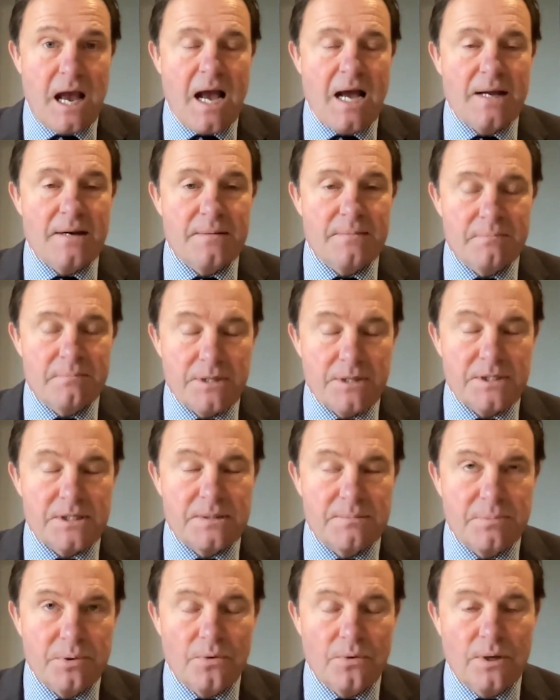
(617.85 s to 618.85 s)
and most
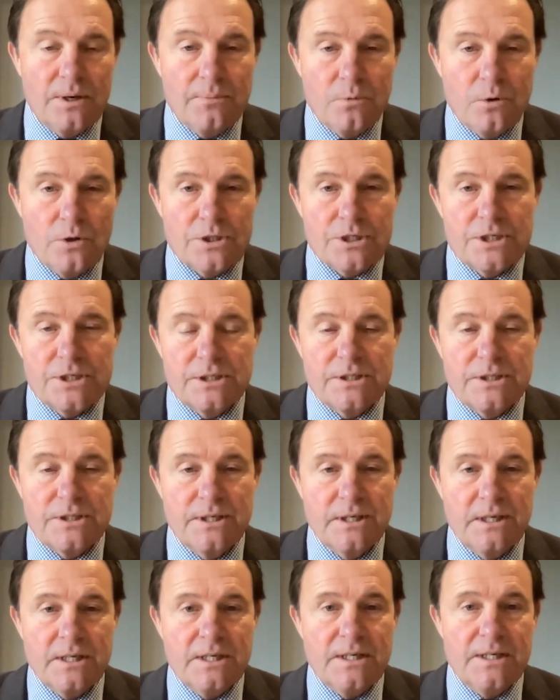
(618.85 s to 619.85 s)
importantly in
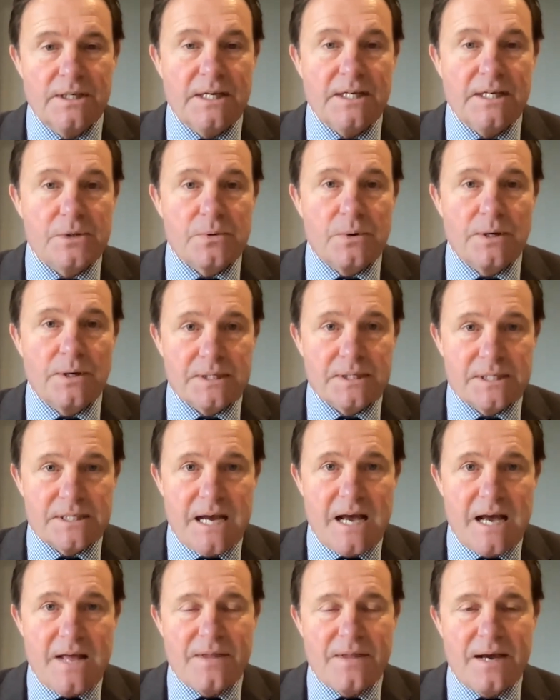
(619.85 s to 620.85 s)
Washington, need to
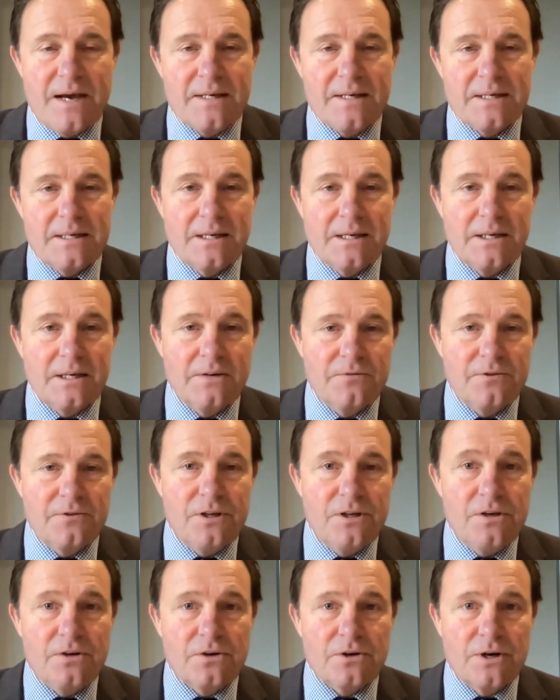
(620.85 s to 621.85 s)
understand that and give the
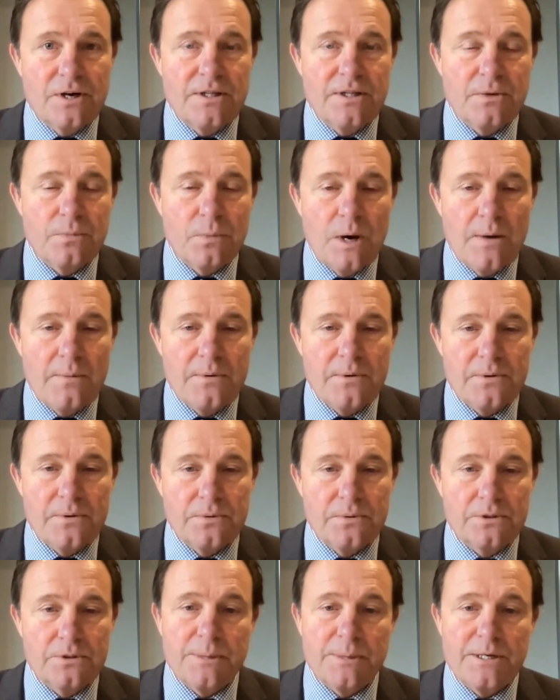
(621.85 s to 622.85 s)
Ukraine the
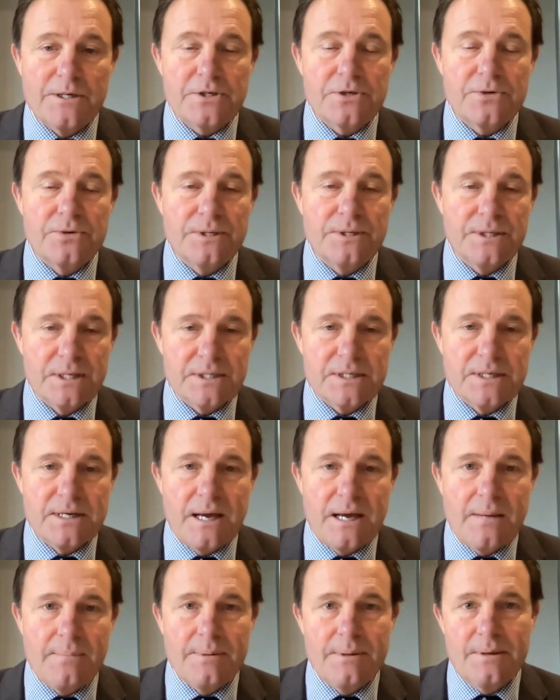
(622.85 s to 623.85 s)
wherewithal to make sure it doesn't
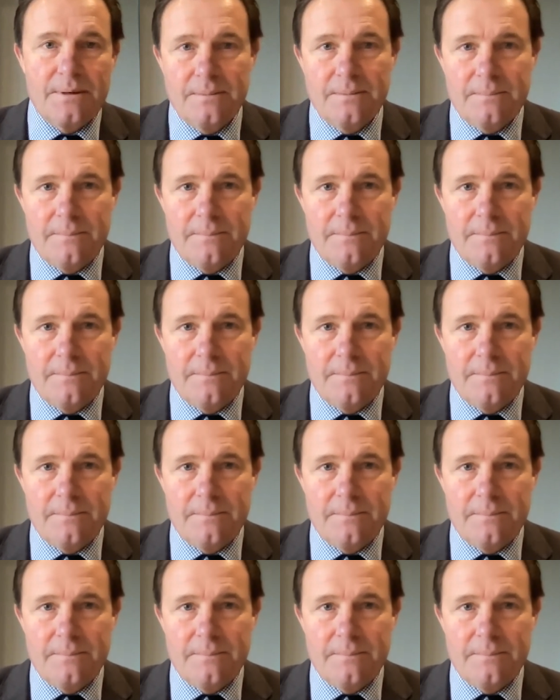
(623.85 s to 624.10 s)
happen.